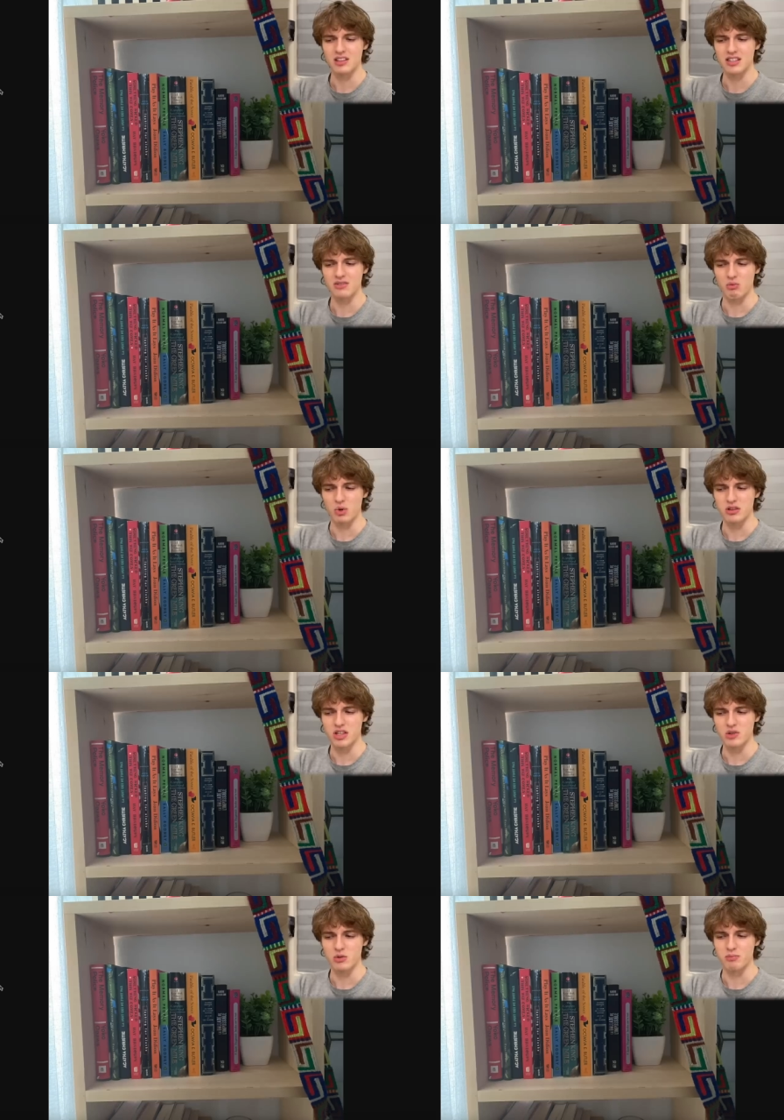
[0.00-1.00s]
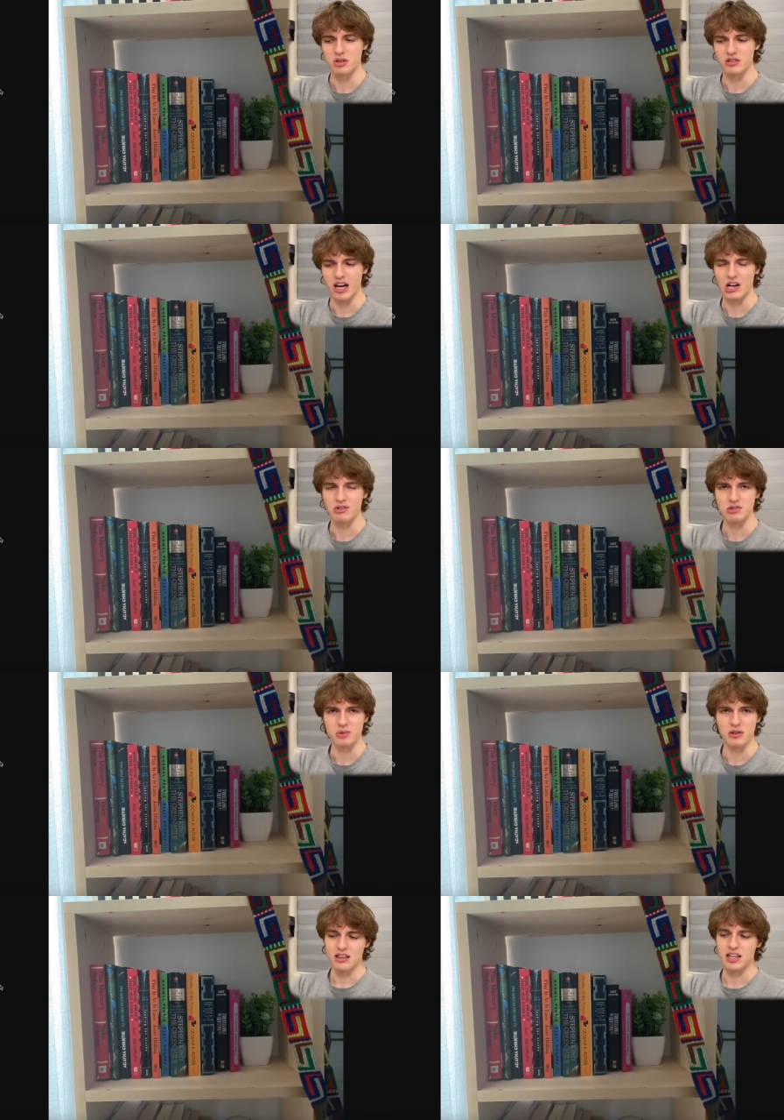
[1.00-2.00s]
looks like wood that you would build a house
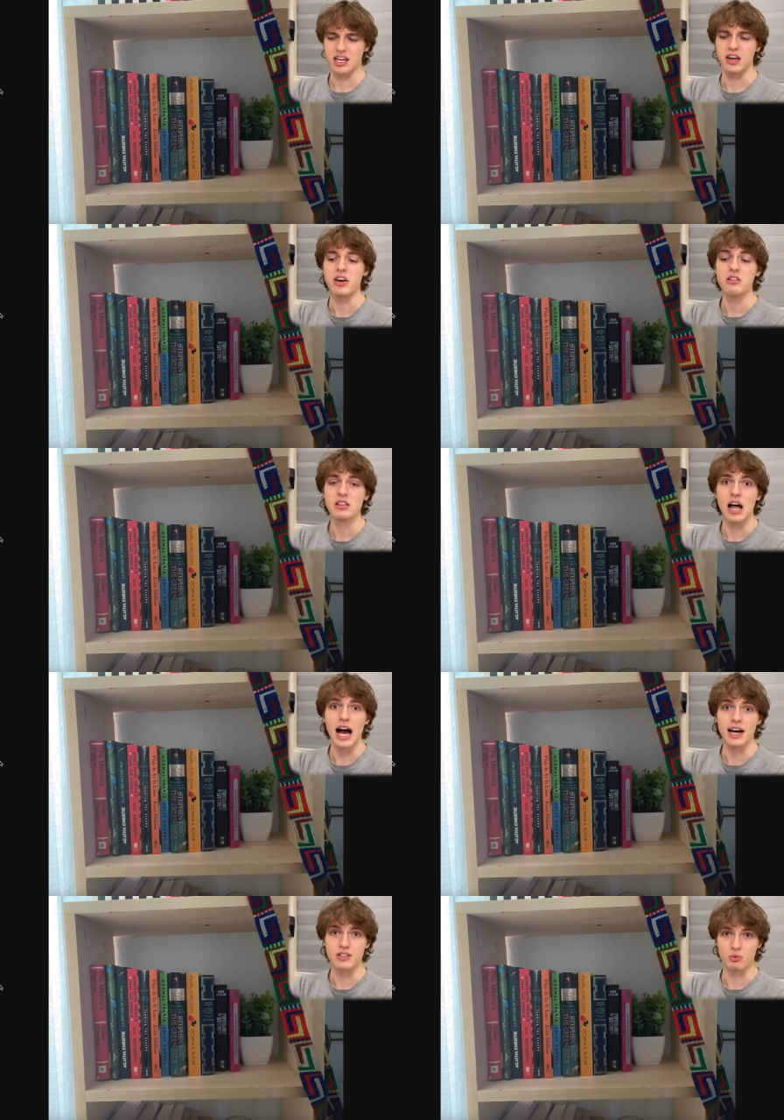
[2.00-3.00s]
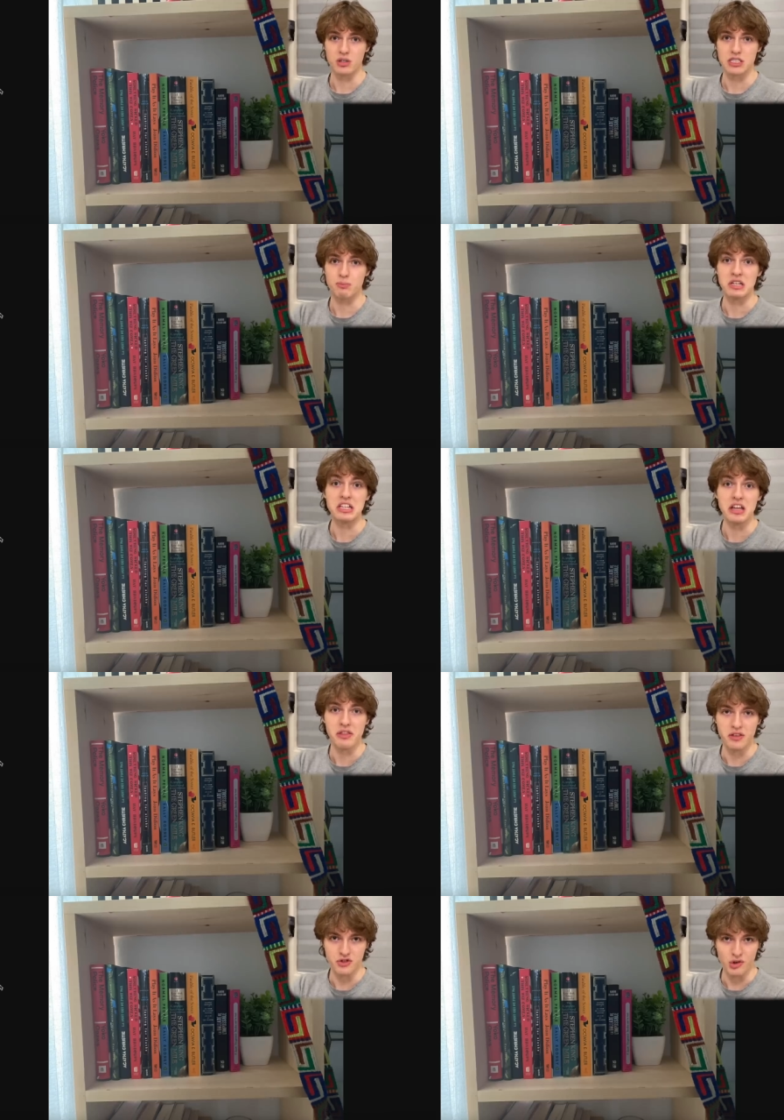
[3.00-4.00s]
with. Like, here lies what is
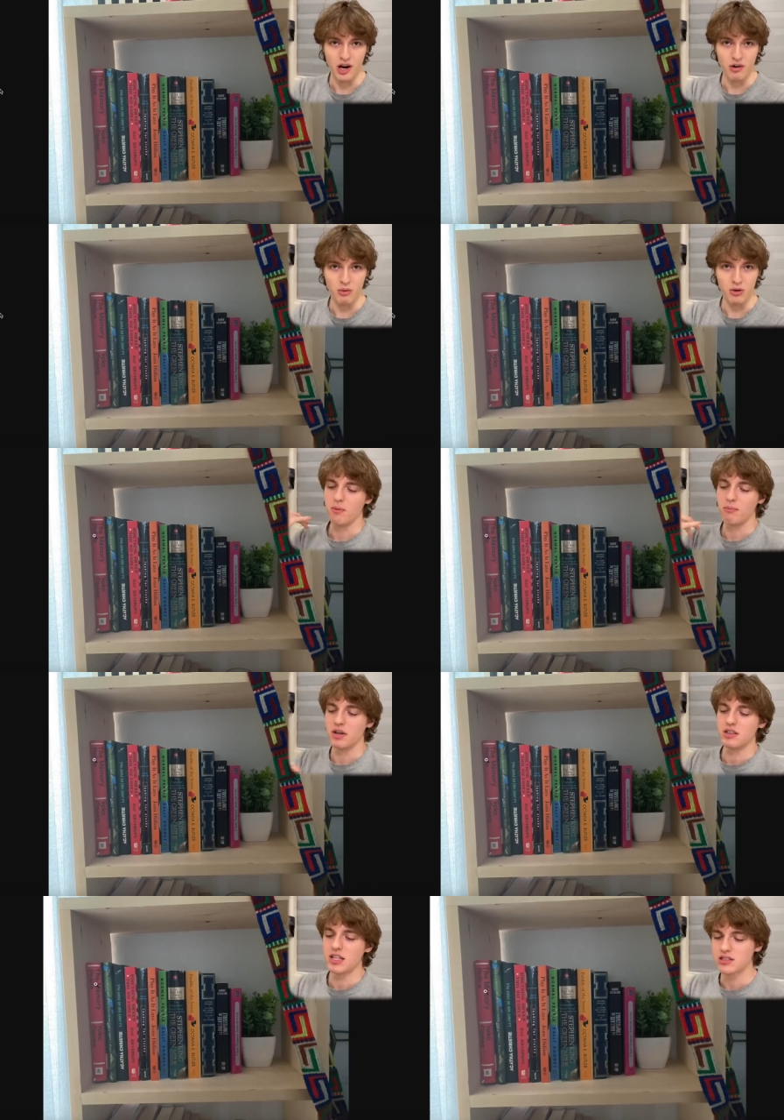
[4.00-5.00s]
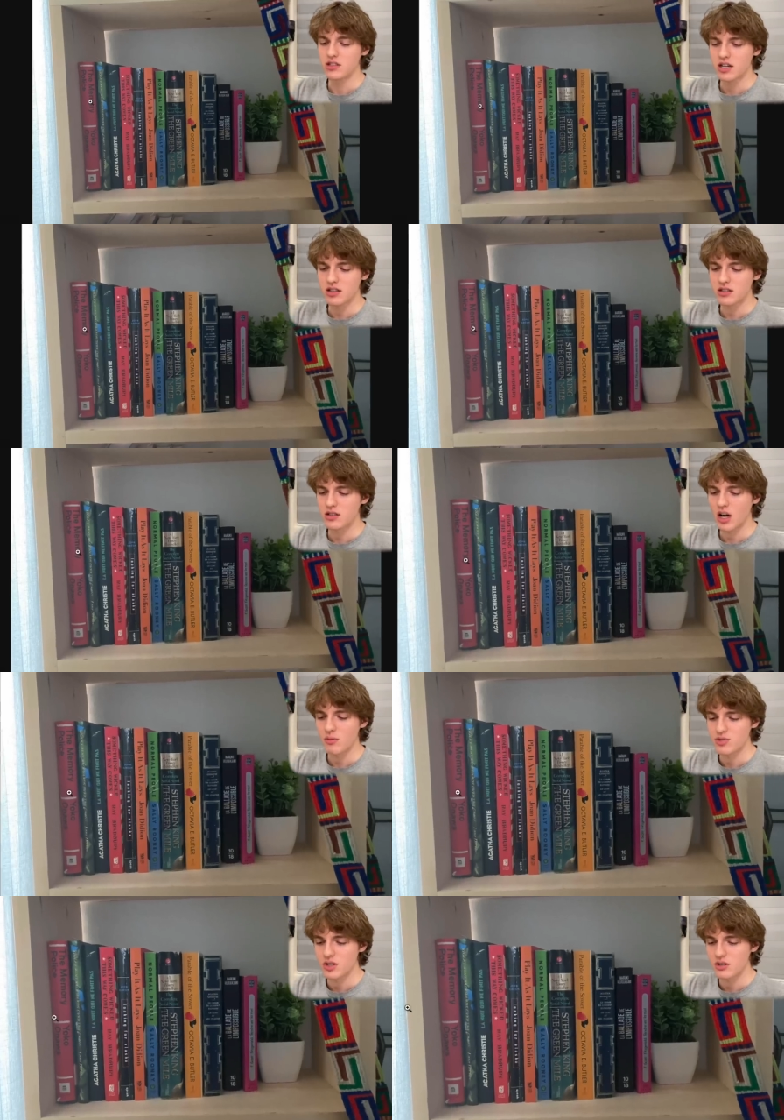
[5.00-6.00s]
beneath the drywall. But let's look at this
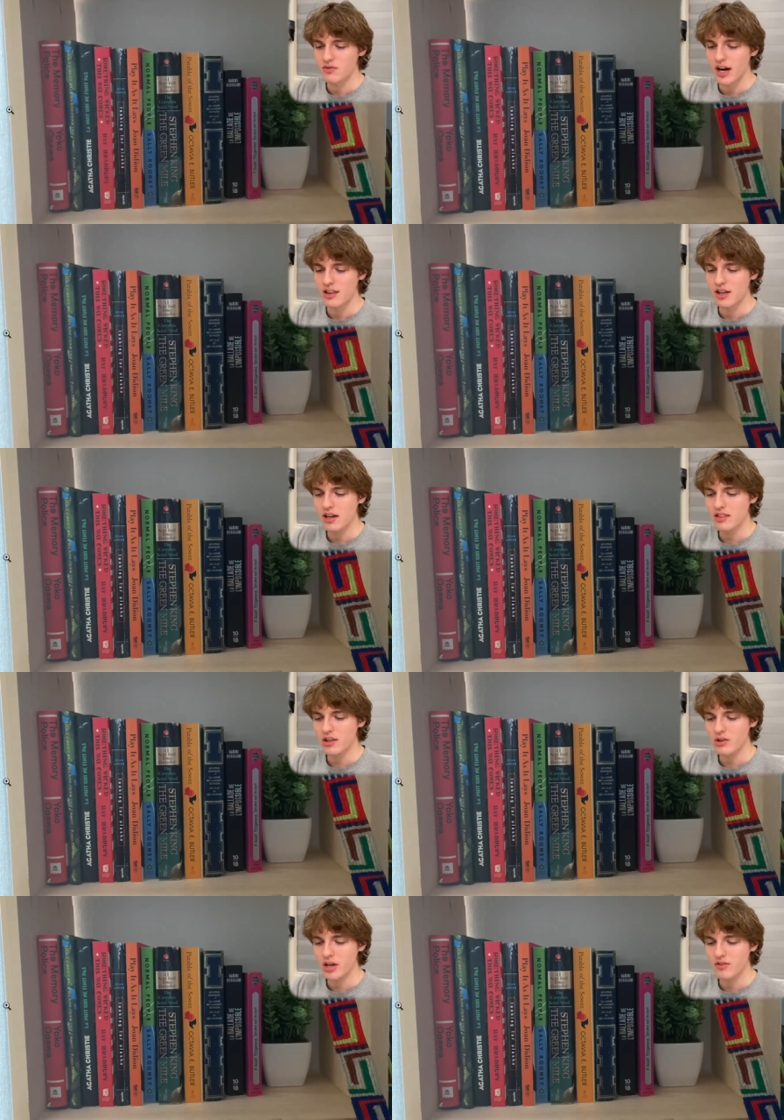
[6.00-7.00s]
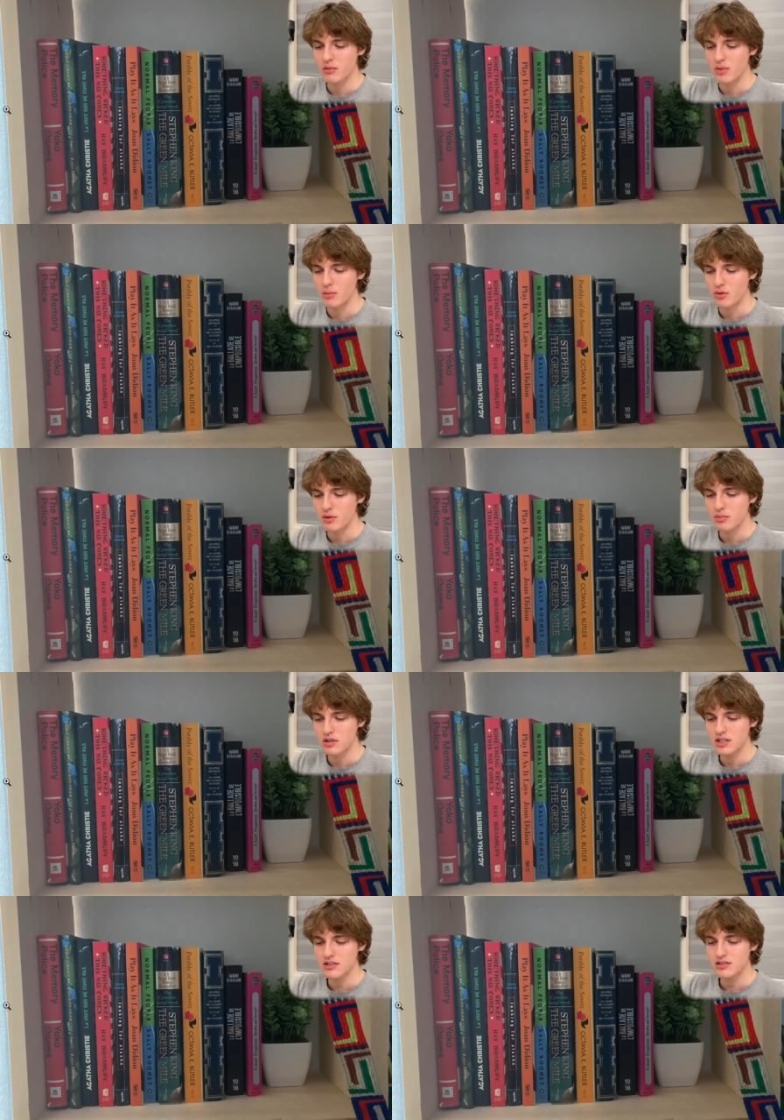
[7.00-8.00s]
top shelf. I like that you have the memory
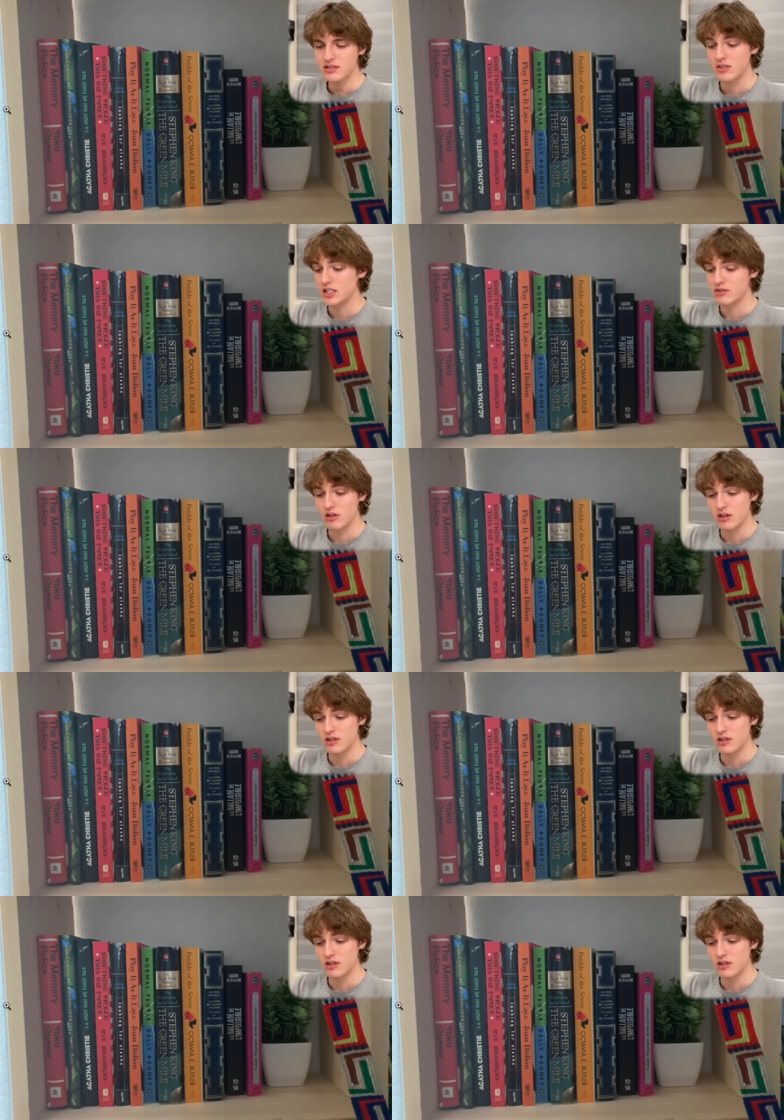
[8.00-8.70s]
police. I've never read